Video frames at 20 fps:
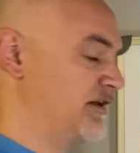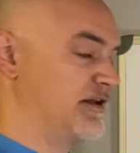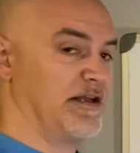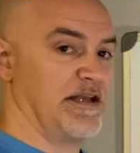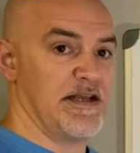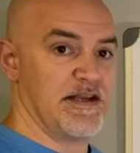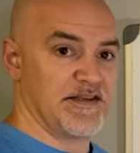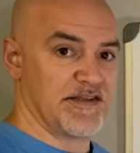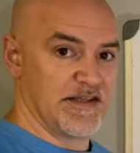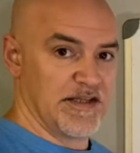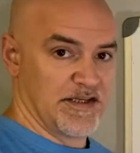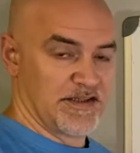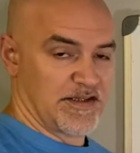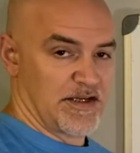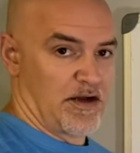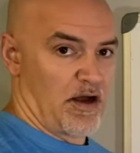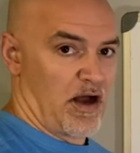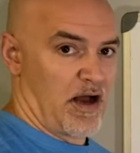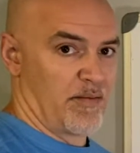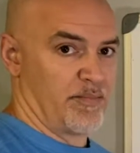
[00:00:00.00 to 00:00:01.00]
is this
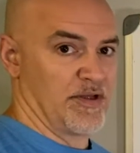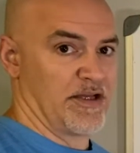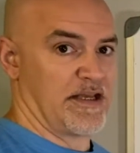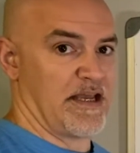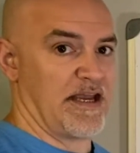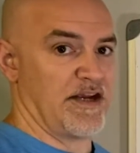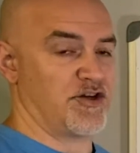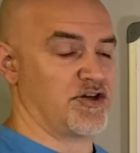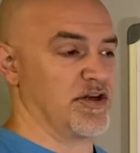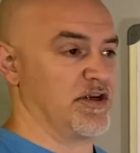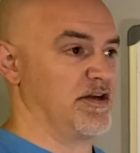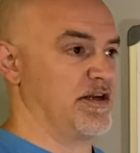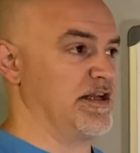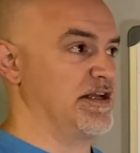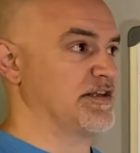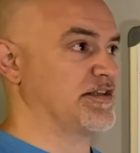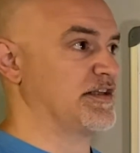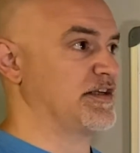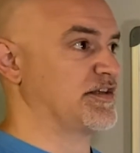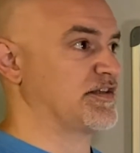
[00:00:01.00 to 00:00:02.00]
an obligation?
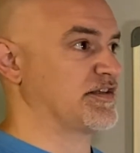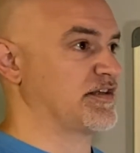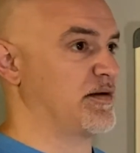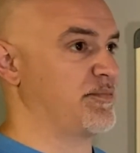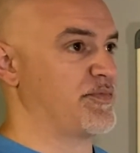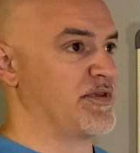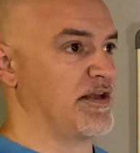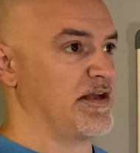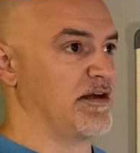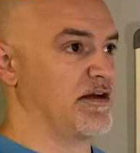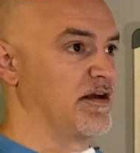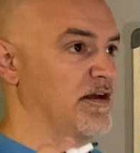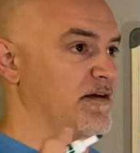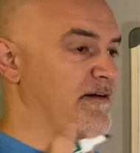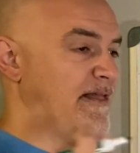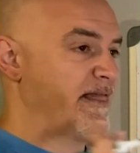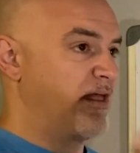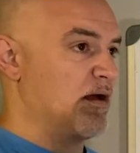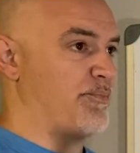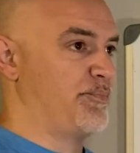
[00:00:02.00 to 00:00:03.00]
Is this something,
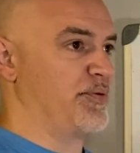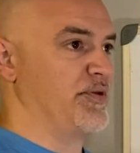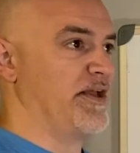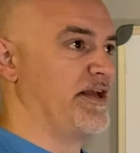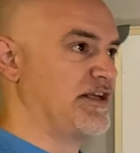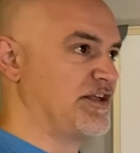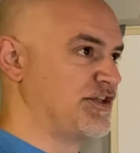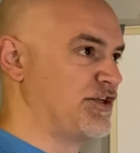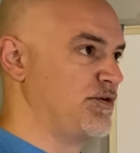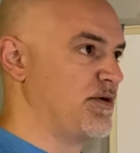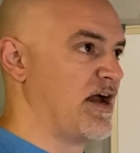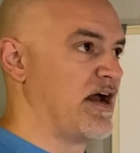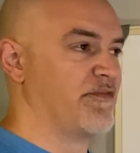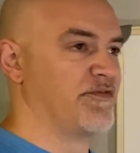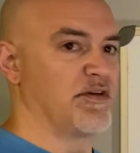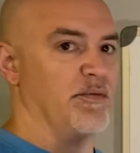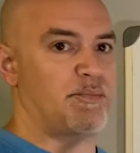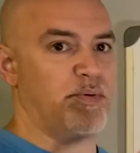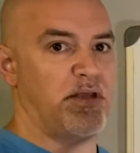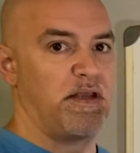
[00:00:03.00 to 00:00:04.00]
a place you have
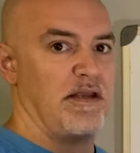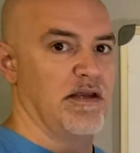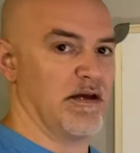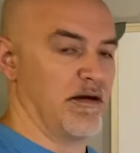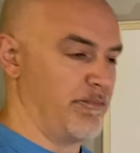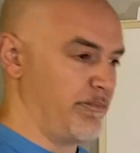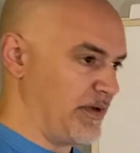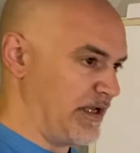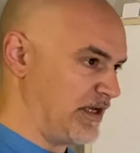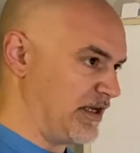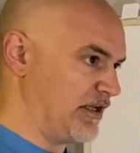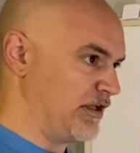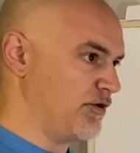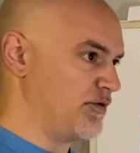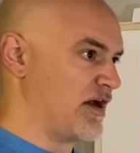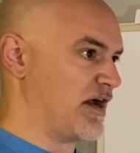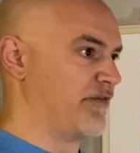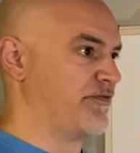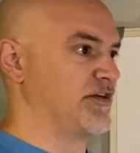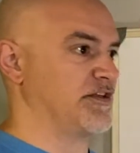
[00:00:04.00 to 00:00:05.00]
to be, a meeting you
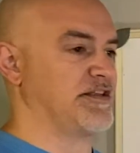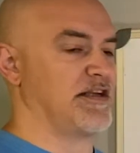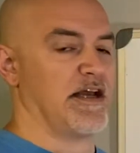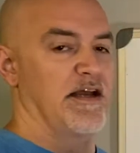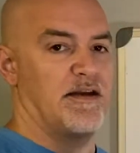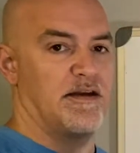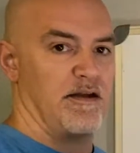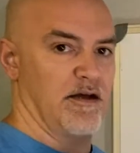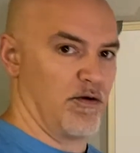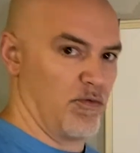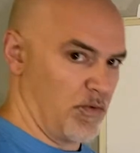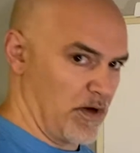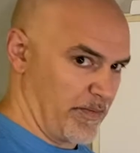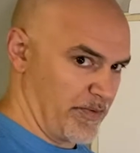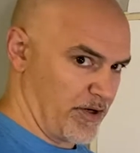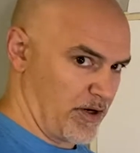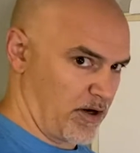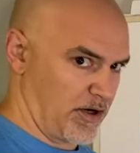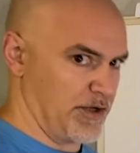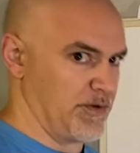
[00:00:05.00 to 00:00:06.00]
have to attend, a
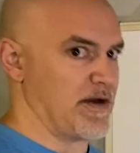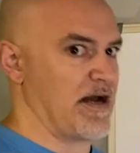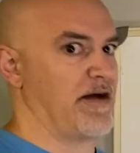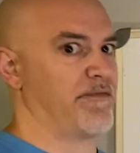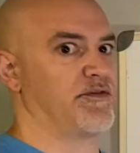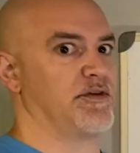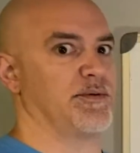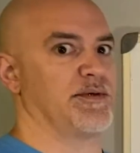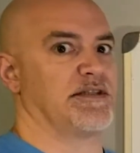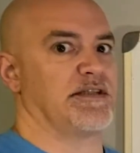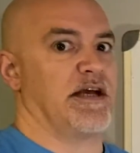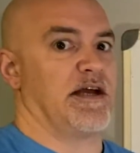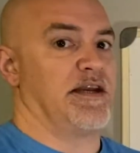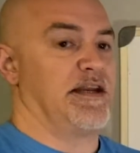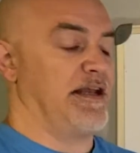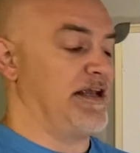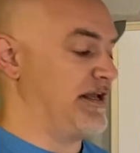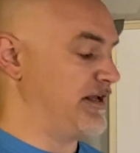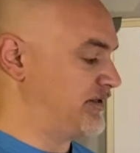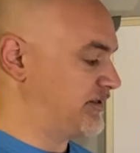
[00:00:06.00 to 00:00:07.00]
webinar you have to
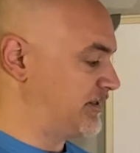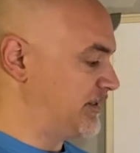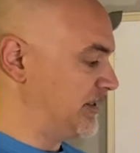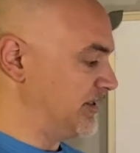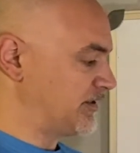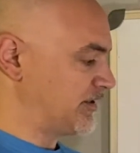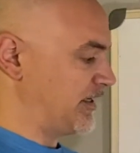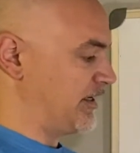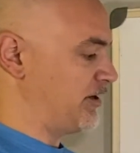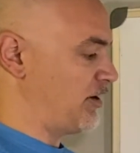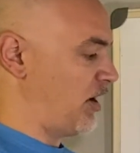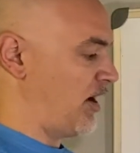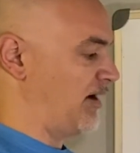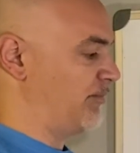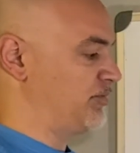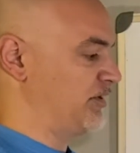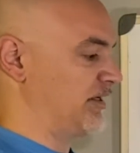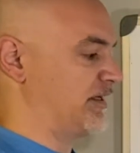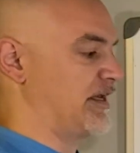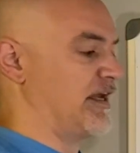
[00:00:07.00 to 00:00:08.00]
attend? Is this an
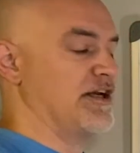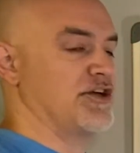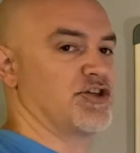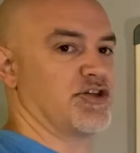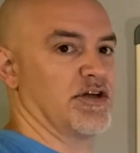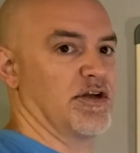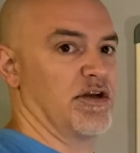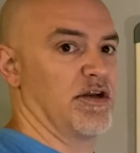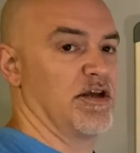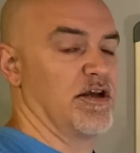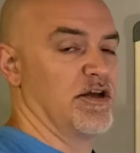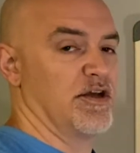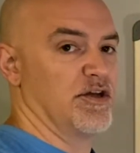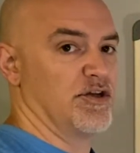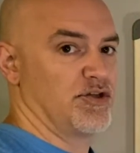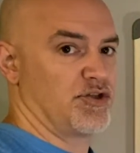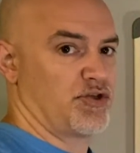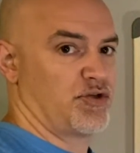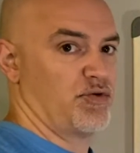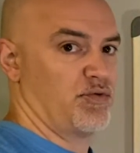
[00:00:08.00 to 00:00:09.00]
obligation
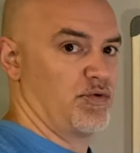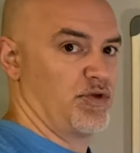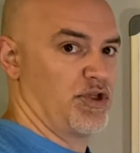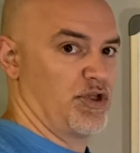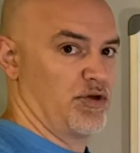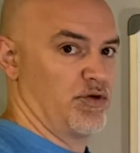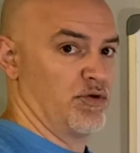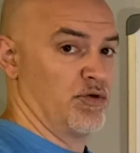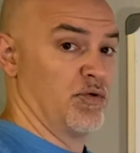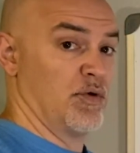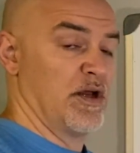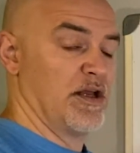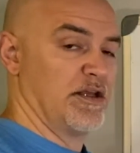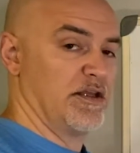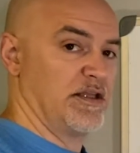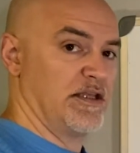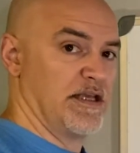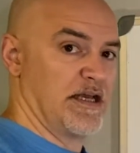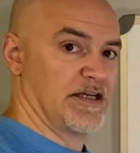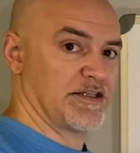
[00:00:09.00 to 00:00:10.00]
to you,
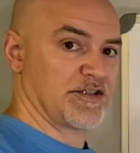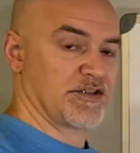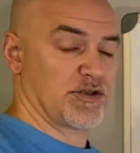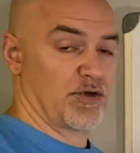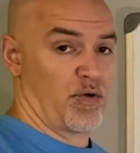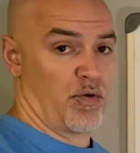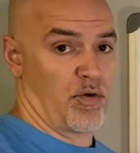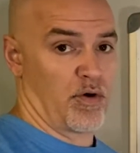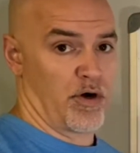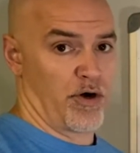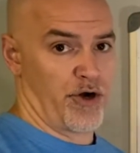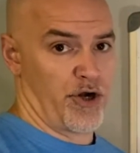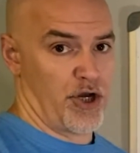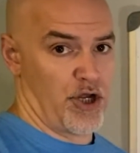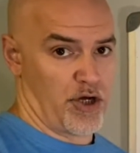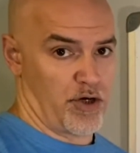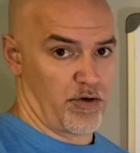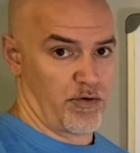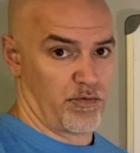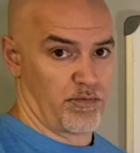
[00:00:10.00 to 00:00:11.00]
yes or
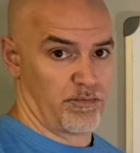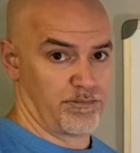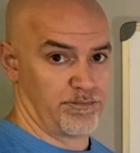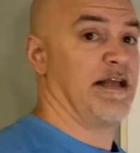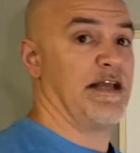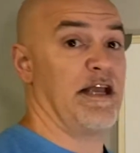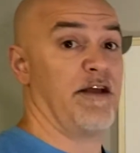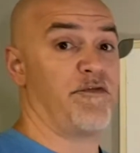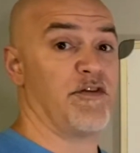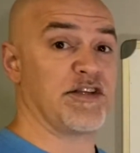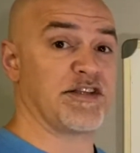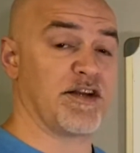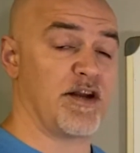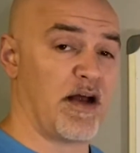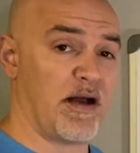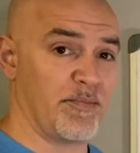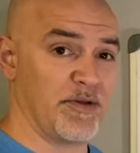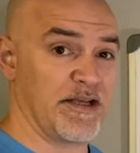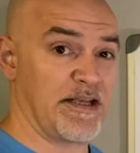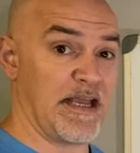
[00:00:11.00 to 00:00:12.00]
no? If it's an
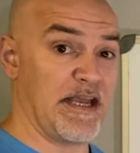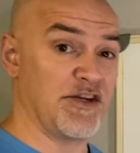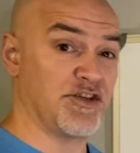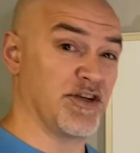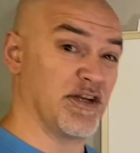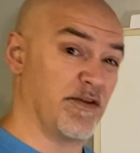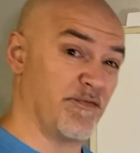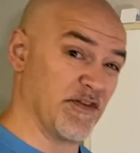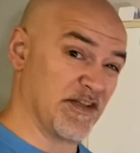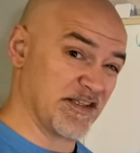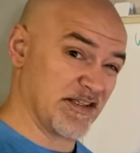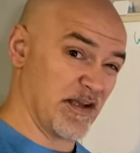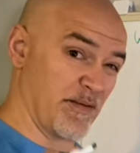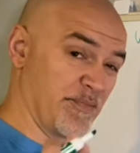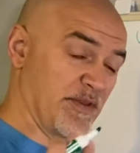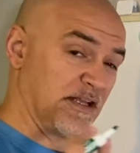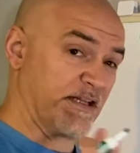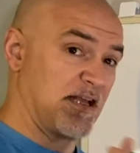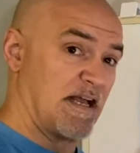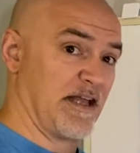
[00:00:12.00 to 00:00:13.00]
obligation, if it's
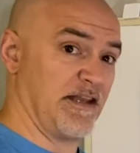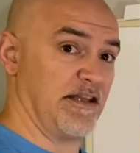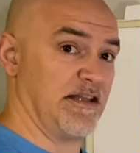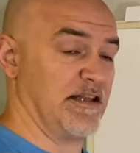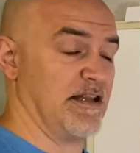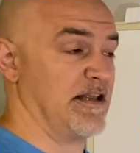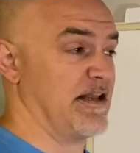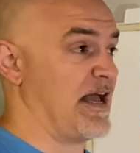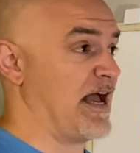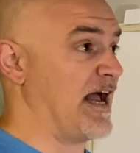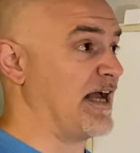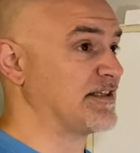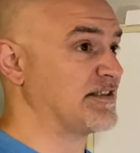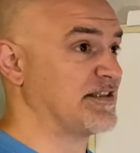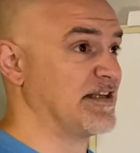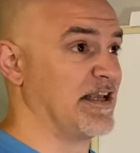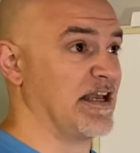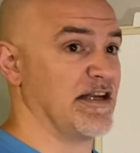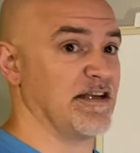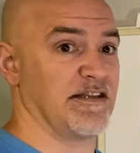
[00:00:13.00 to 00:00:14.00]
something that has
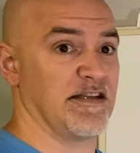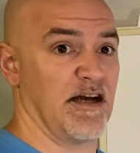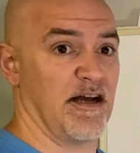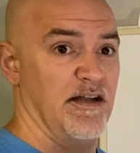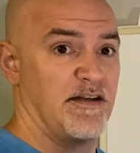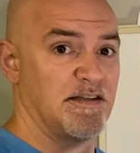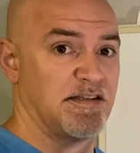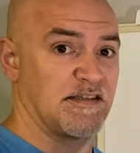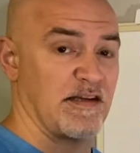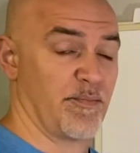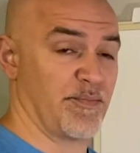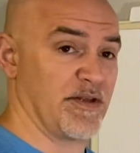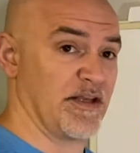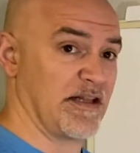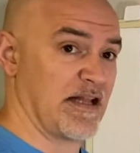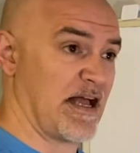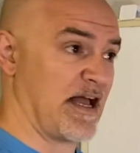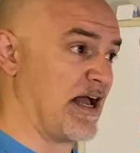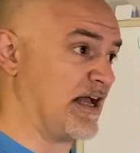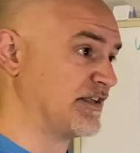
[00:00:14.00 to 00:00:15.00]
to get done,
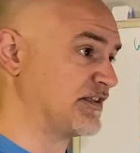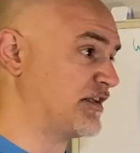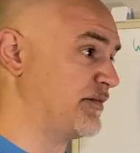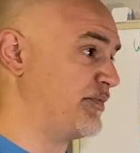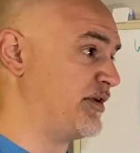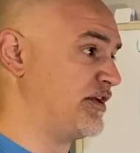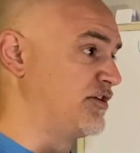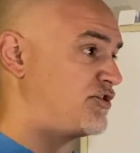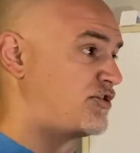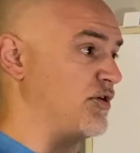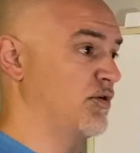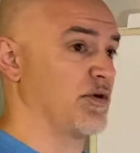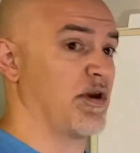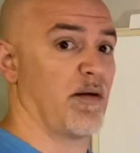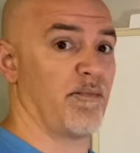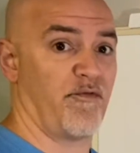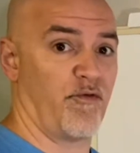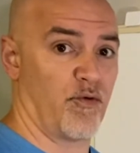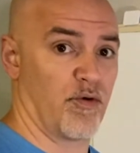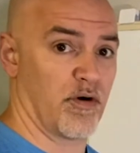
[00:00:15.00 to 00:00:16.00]
something that has to be shown
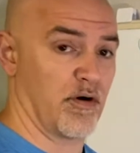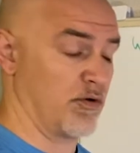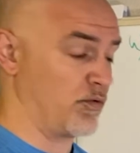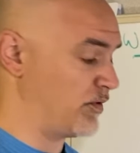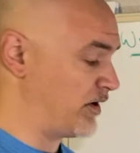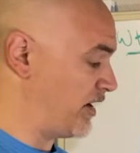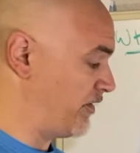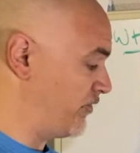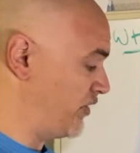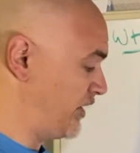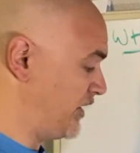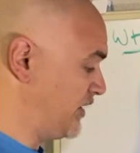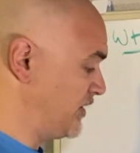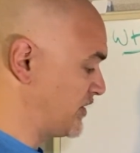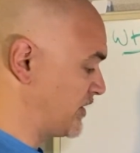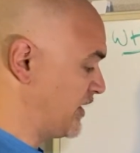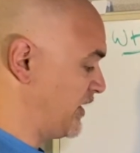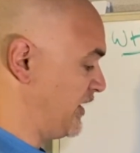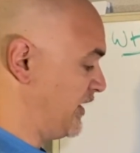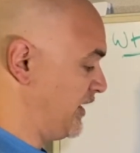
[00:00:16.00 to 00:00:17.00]
up for, or whatever it
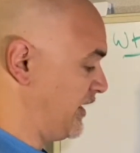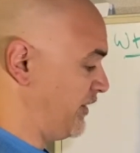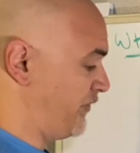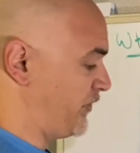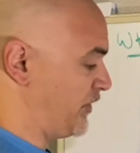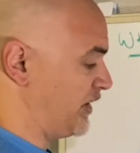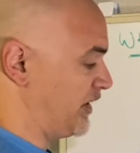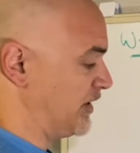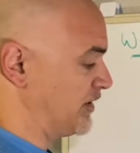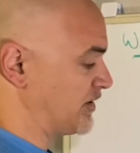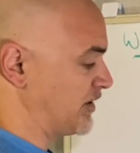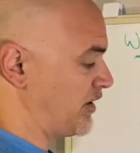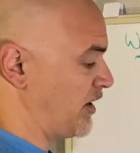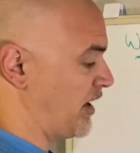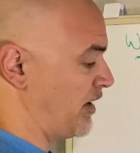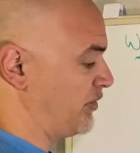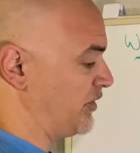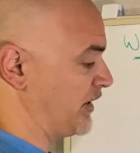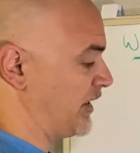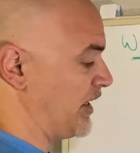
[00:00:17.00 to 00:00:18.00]
is, if it is an
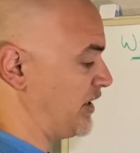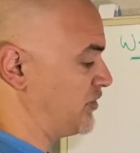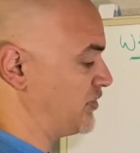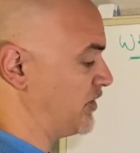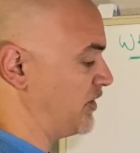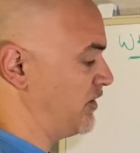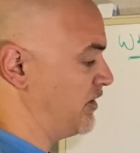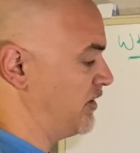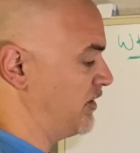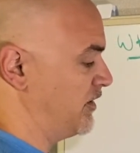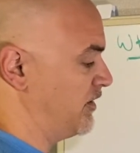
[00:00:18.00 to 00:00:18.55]
obligation,